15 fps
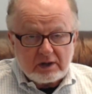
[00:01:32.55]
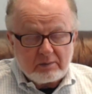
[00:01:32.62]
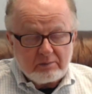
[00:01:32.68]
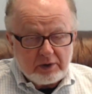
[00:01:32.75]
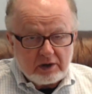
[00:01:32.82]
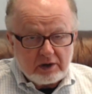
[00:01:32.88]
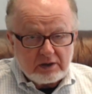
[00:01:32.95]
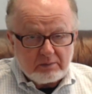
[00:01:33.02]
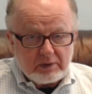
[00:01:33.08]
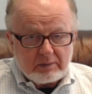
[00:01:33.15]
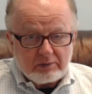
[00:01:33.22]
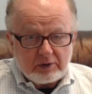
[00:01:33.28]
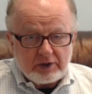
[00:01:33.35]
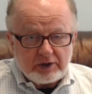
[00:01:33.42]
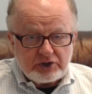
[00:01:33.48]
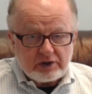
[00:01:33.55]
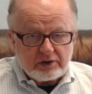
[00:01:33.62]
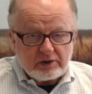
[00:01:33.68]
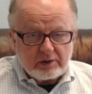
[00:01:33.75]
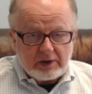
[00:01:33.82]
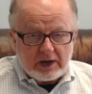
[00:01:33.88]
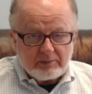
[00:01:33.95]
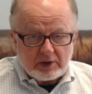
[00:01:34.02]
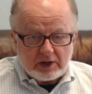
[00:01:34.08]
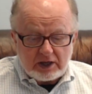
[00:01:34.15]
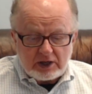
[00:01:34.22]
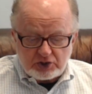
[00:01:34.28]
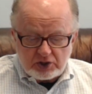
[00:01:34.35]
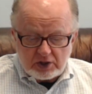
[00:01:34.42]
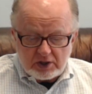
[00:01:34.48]
compared to people in the general
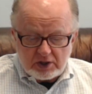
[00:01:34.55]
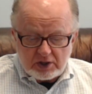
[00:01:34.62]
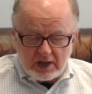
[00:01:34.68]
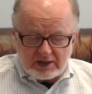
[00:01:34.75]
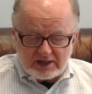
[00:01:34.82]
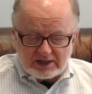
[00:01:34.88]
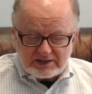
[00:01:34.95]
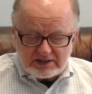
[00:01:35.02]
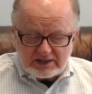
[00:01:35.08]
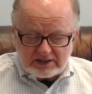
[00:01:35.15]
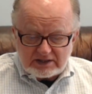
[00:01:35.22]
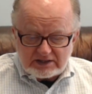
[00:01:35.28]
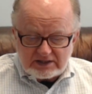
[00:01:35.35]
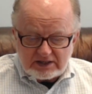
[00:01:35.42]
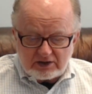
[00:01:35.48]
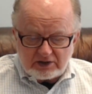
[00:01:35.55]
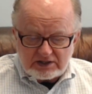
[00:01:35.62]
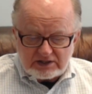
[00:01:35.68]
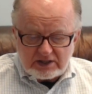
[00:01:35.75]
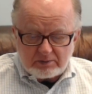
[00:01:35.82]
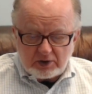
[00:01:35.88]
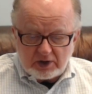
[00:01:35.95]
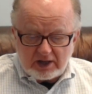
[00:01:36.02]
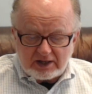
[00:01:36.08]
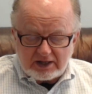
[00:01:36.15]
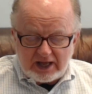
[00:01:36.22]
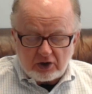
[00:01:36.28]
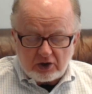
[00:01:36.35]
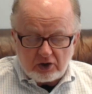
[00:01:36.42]
population doesn't necessarily stipulate that.